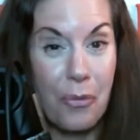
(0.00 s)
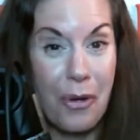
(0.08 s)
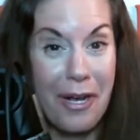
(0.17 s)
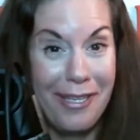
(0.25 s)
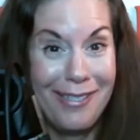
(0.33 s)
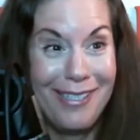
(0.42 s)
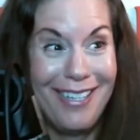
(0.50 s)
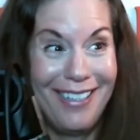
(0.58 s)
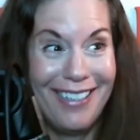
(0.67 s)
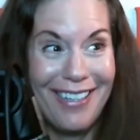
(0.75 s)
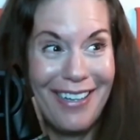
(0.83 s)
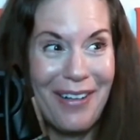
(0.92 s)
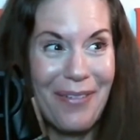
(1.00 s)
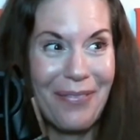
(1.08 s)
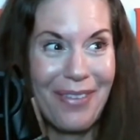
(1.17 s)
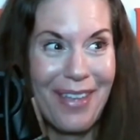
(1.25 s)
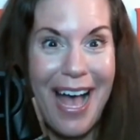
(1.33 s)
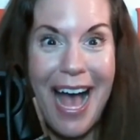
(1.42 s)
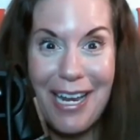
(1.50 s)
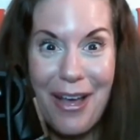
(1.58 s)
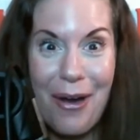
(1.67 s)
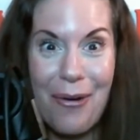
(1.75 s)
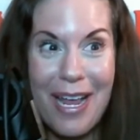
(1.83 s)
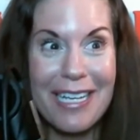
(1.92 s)
was Oh my god. I
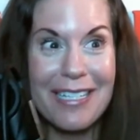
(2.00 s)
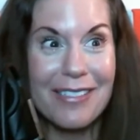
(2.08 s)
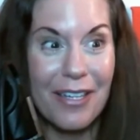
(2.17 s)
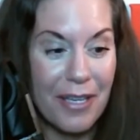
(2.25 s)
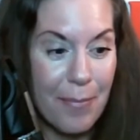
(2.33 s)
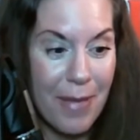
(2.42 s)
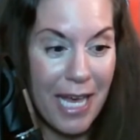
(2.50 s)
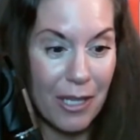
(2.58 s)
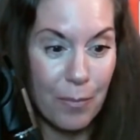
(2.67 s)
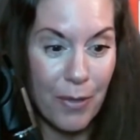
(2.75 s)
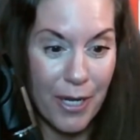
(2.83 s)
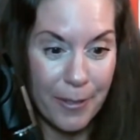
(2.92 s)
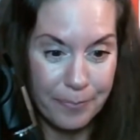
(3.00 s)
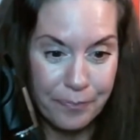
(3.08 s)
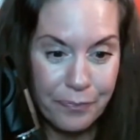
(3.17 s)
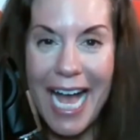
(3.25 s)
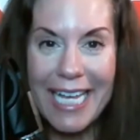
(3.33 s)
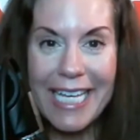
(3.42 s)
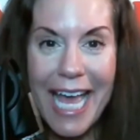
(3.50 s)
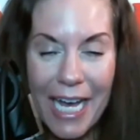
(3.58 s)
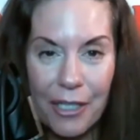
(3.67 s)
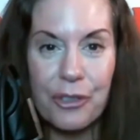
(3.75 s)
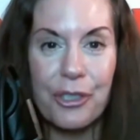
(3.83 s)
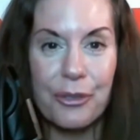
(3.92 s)
know and I suck at math, but I
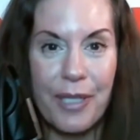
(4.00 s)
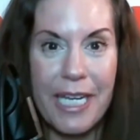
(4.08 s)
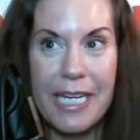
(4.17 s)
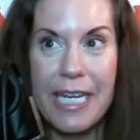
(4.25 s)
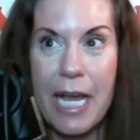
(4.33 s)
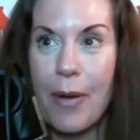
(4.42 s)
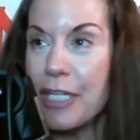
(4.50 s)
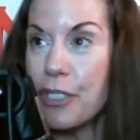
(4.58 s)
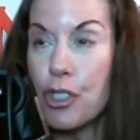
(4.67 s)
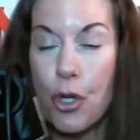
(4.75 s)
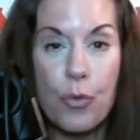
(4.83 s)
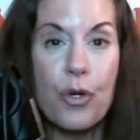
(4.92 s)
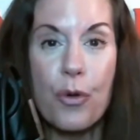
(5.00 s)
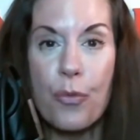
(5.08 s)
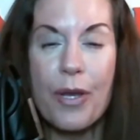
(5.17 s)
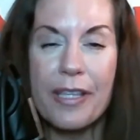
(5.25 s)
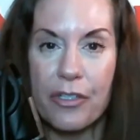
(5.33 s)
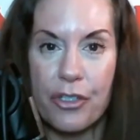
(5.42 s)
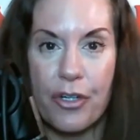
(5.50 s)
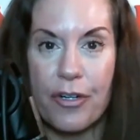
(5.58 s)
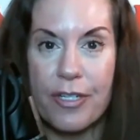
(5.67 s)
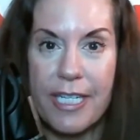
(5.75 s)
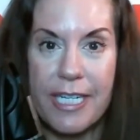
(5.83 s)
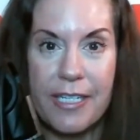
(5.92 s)
calculated. Now, I don't know when their
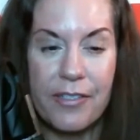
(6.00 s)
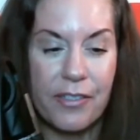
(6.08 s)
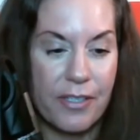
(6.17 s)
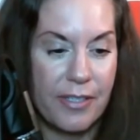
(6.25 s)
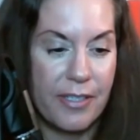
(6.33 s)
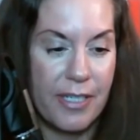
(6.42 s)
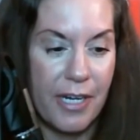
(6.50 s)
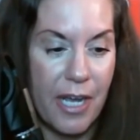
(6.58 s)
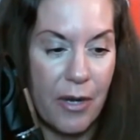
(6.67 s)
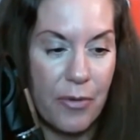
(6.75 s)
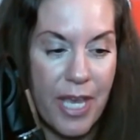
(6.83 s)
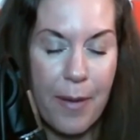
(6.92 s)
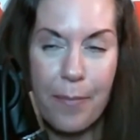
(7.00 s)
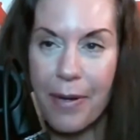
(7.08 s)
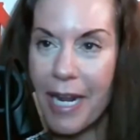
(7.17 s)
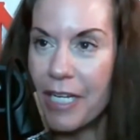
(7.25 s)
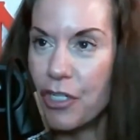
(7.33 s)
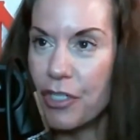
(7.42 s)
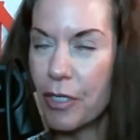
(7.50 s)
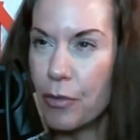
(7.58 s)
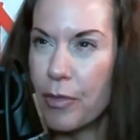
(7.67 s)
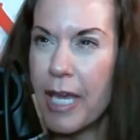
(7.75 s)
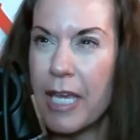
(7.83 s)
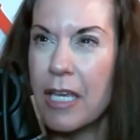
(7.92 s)
start date is because it's not out yet, but I just mm-hmm. said,
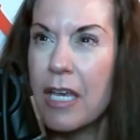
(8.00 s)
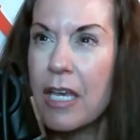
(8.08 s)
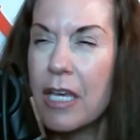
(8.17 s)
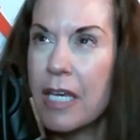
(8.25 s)
okay,